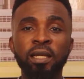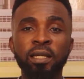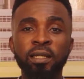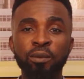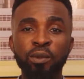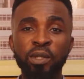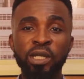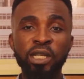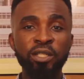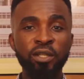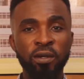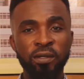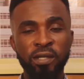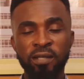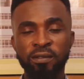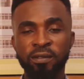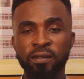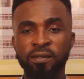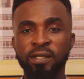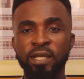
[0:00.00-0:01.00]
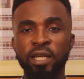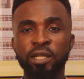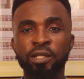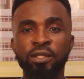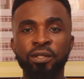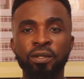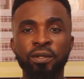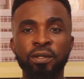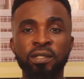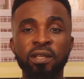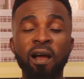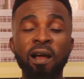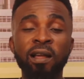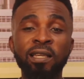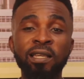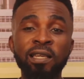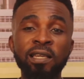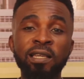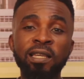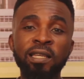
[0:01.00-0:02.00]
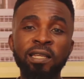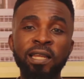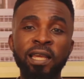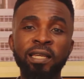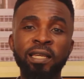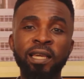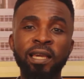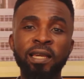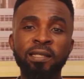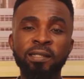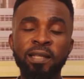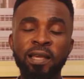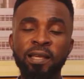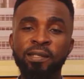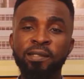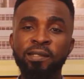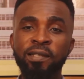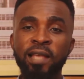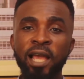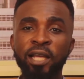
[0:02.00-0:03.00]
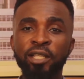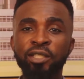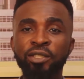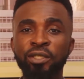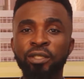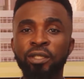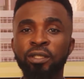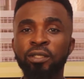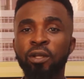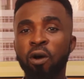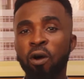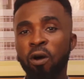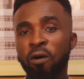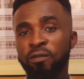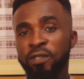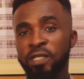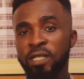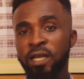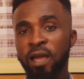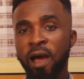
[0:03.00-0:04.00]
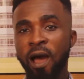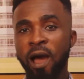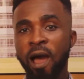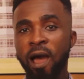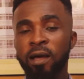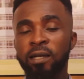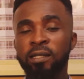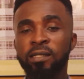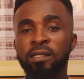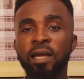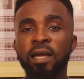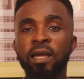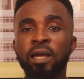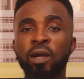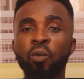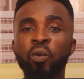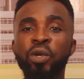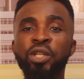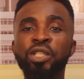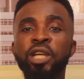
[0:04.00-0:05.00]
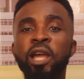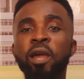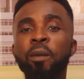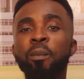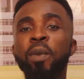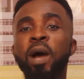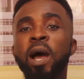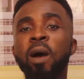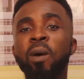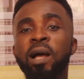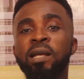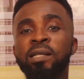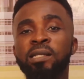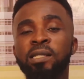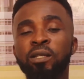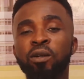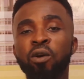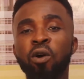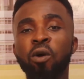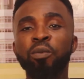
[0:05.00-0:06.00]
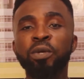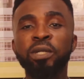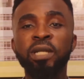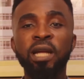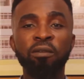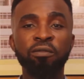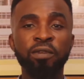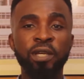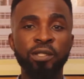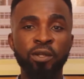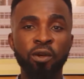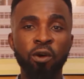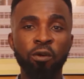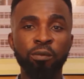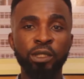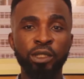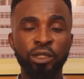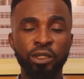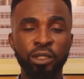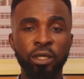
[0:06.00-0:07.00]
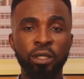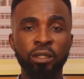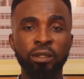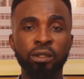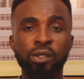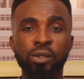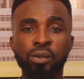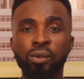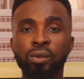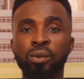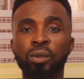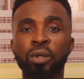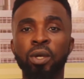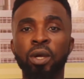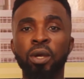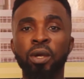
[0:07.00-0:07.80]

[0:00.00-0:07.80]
religious associations are kicking against a section of the Act which empowers the Corporate Affairs Commission to